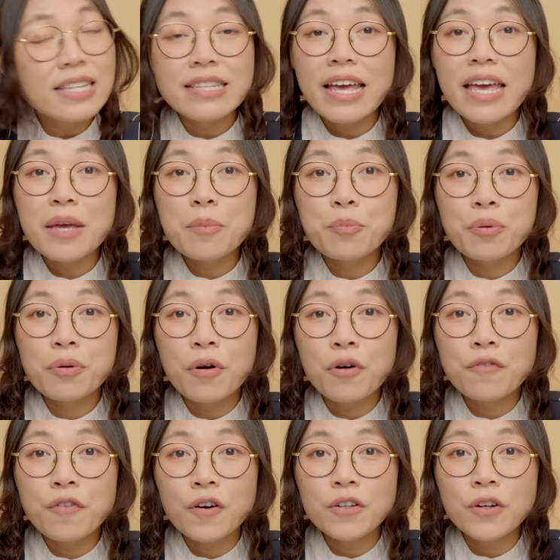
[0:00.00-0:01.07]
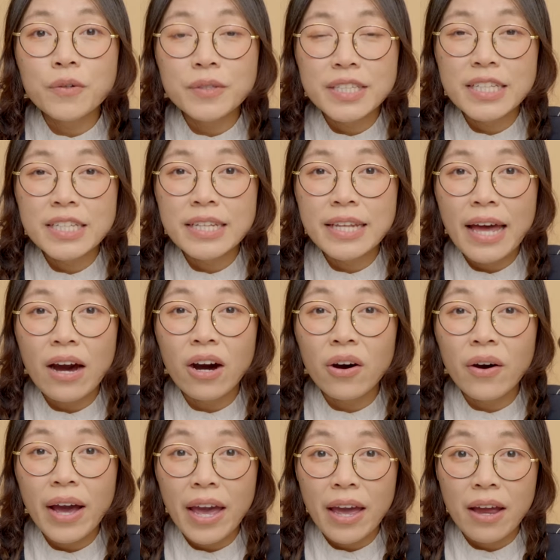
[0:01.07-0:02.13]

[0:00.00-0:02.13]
is a Profoto TTL